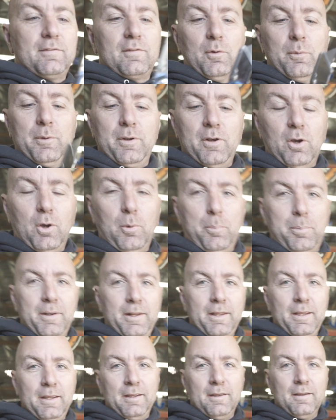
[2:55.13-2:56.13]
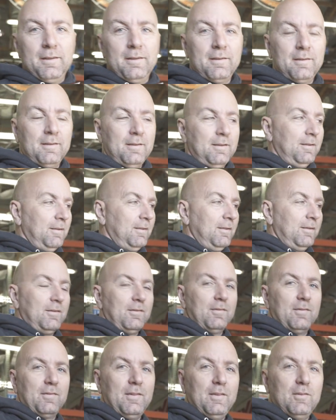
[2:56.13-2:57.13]
so when opening
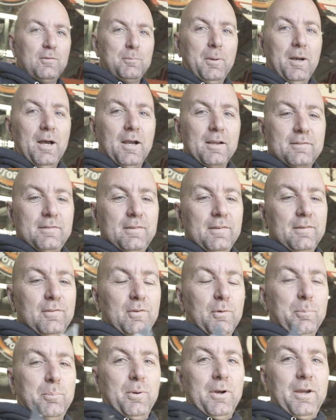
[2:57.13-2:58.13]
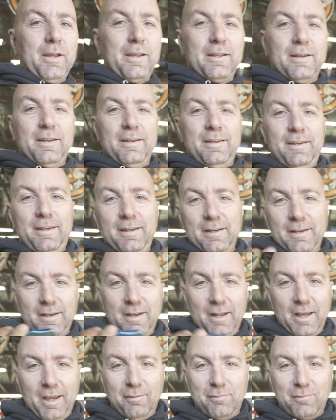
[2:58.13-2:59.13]
these boxes, you're probably gonna need a
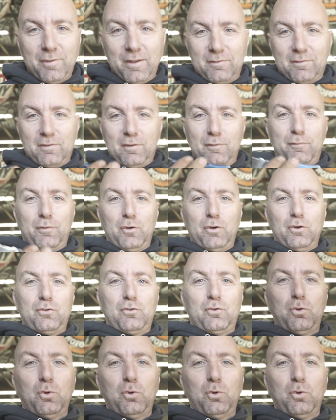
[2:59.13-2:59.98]
knife. That's the first